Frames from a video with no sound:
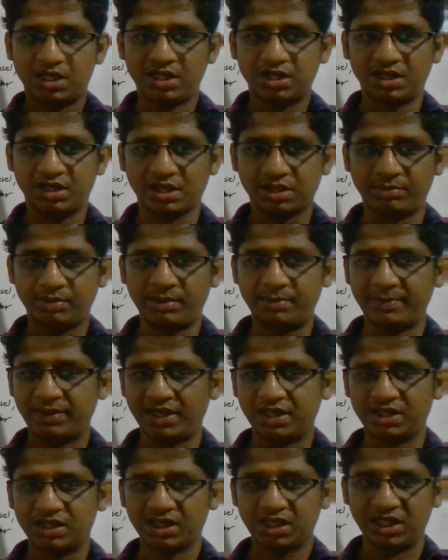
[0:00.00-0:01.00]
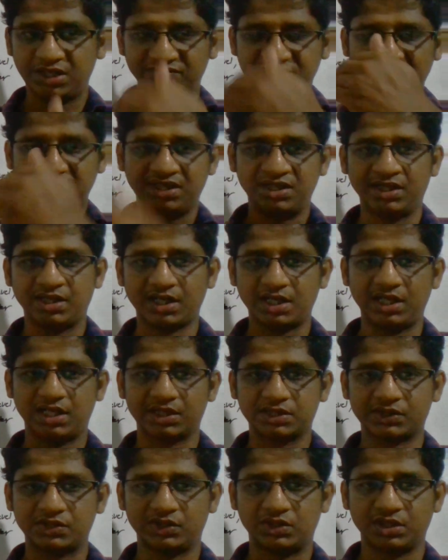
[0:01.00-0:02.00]
Remember, if the inner
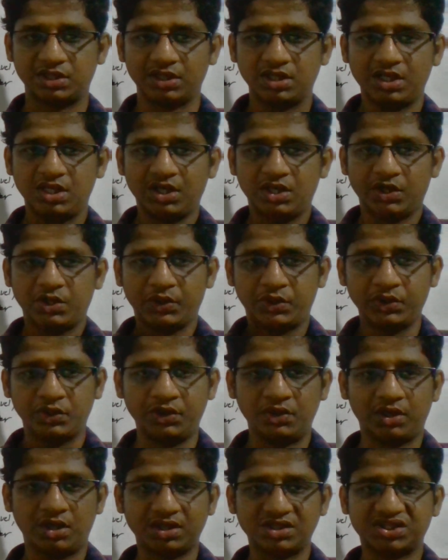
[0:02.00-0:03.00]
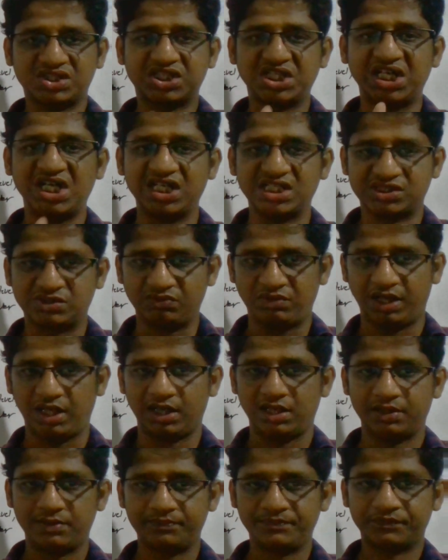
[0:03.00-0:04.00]
electron do not shields
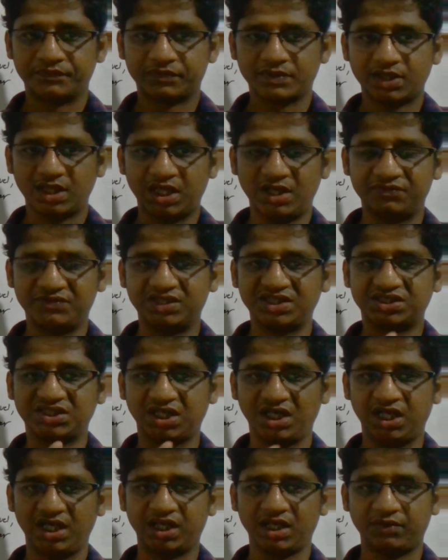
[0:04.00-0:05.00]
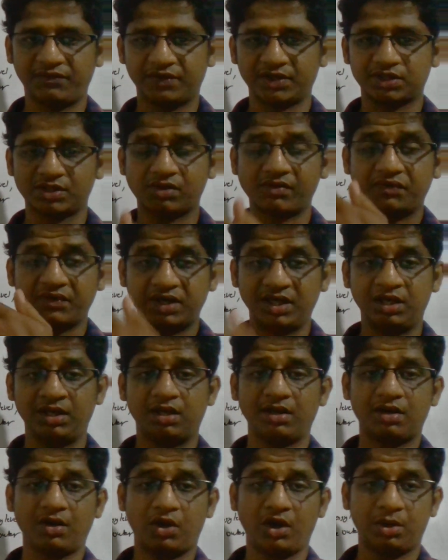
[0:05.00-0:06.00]
well, If the shielding effect of
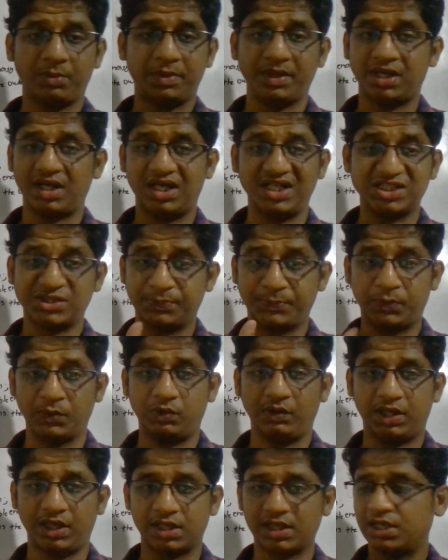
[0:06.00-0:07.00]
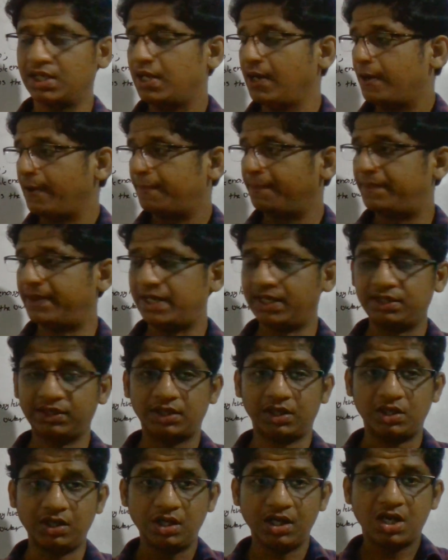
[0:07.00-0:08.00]
inner orbital is poor, then
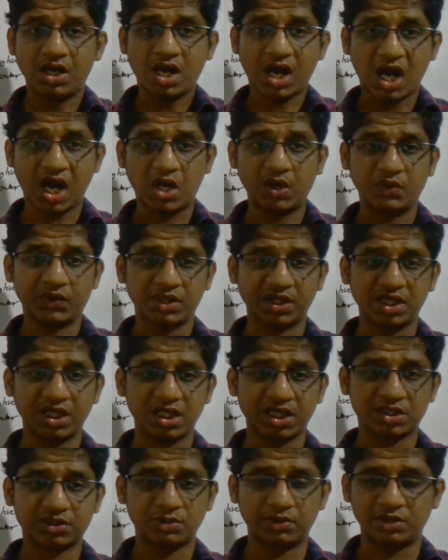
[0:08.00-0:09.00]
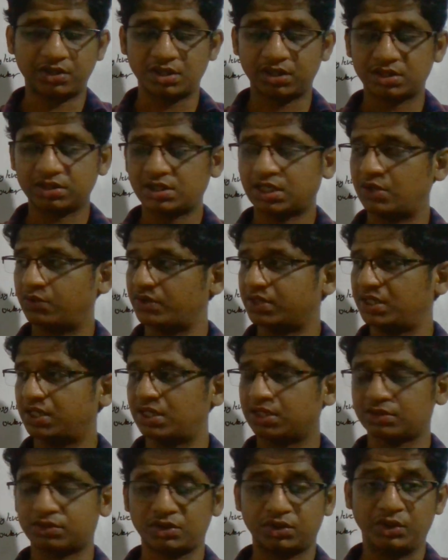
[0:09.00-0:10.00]
now outer
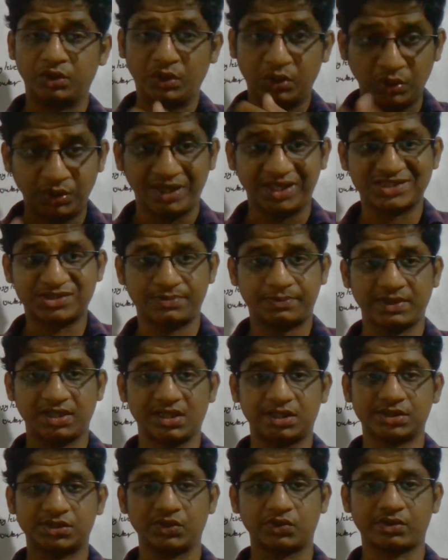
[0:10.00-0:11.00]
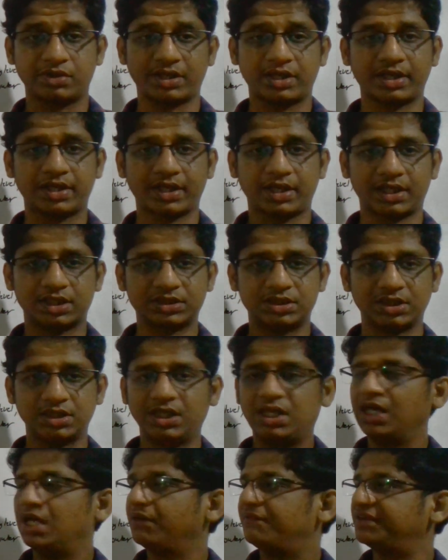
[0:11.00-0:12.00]
electron do experience nuclear attraction,
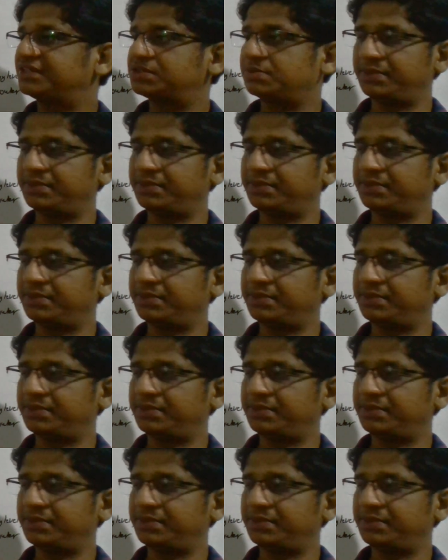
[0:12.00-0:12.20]
which